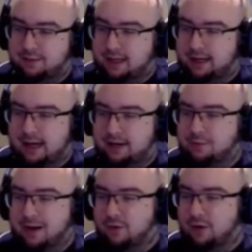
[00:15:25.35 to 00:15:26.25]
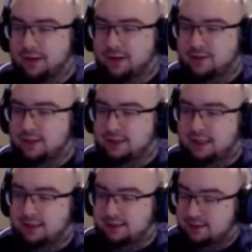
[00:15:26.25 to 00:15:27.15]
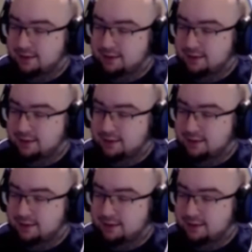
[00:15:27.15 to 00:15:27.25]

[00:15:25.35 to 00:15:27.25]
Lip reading: But like, I know my willpower sucks ass.